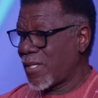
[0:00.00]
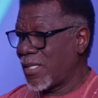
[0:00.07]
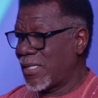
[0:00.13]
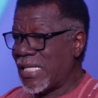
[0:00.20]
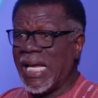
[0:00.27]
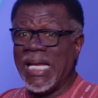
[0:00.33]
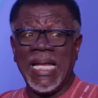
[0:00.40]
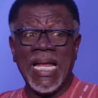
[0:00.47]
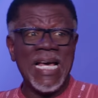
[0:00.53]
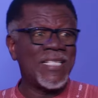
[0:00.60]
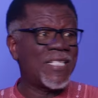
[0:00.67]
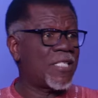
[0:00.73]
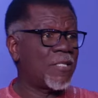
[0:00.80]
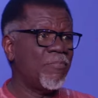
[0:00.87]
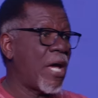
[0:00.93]
The
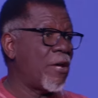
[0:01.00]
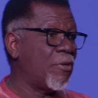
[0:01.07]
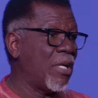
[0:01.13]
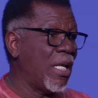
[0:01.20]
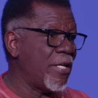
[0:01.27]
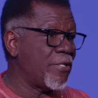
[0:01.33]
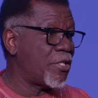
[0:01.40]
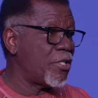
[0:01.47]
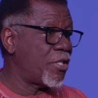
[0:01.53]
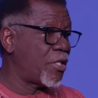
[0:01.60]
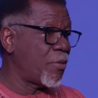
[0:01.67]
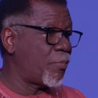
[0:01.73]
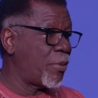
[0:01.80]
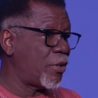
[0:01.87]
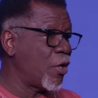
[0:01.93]
less my
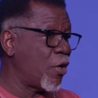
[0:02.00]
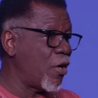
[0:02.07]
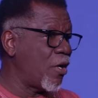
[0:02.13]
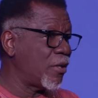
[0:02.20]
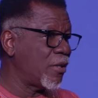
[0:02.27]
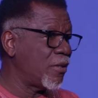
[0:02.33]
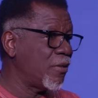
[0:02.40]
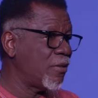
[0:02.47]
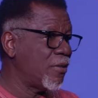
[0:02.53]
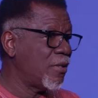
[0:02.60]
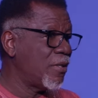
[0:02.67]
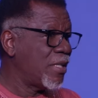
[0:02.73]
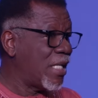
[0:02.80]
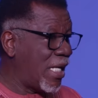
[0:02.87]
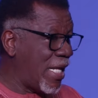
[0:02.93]
relationship with God,
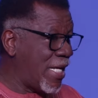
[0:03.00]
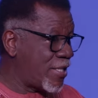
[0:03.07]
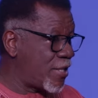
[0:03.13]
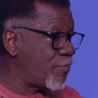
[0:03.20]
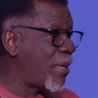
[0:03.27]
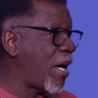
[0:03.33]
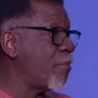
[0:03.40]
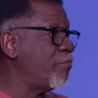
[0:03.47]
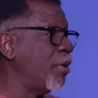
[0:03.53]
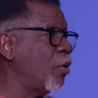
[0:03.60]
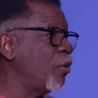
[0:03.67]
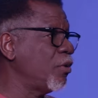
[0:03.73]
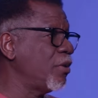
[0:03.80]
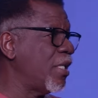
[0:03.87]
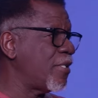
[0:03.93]
the less my
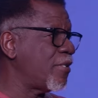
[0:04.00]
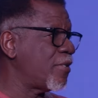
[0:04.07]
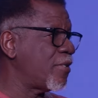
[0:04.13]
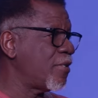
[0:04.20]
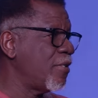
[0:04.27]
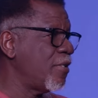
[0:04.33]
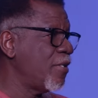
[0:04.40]
boldness.